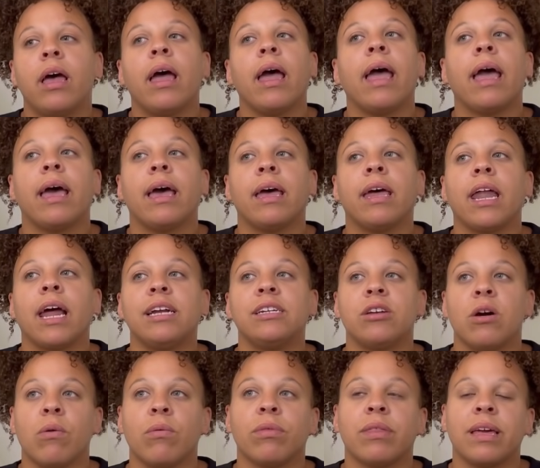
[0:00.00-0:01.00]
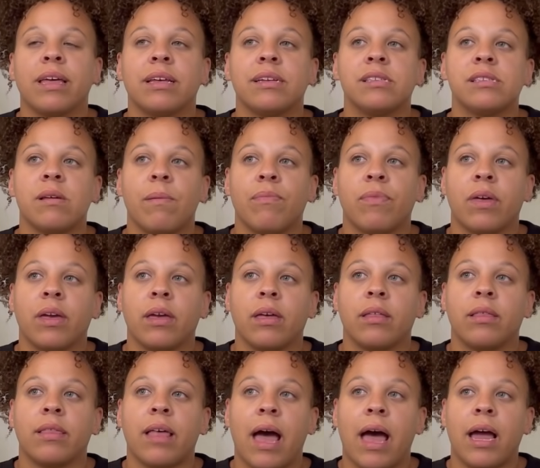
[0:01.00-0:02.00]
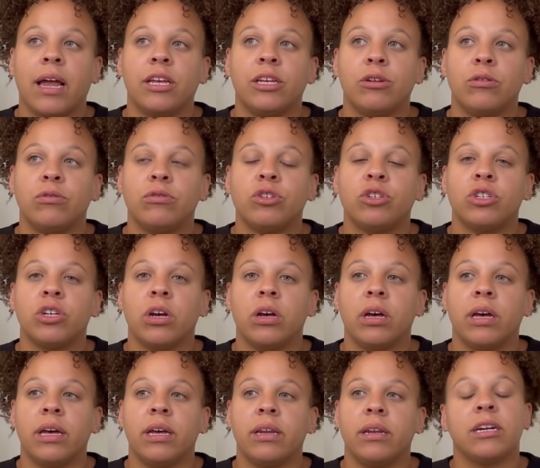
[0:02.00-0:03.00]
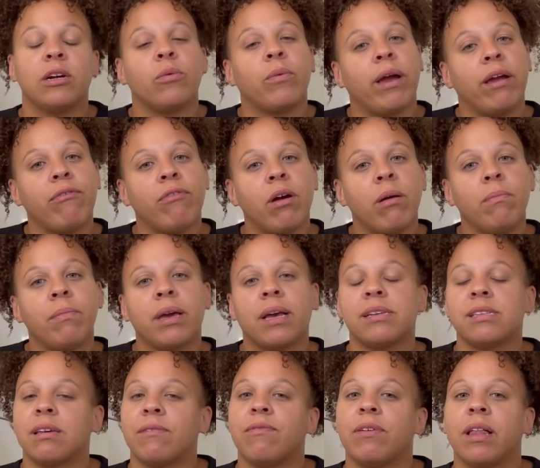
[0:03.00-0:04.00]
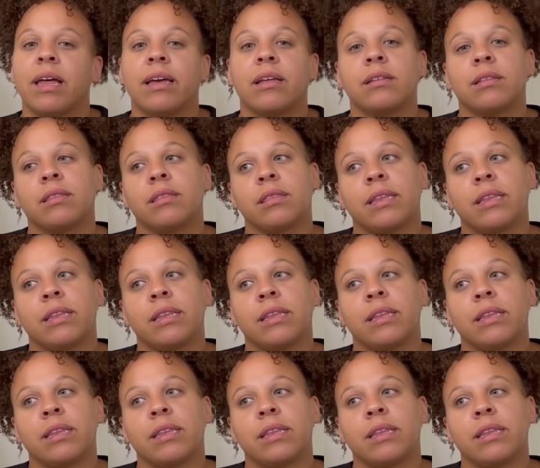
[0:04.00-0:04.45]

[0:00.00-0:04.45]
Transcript: and I don't think it's something that you should away from because I feel like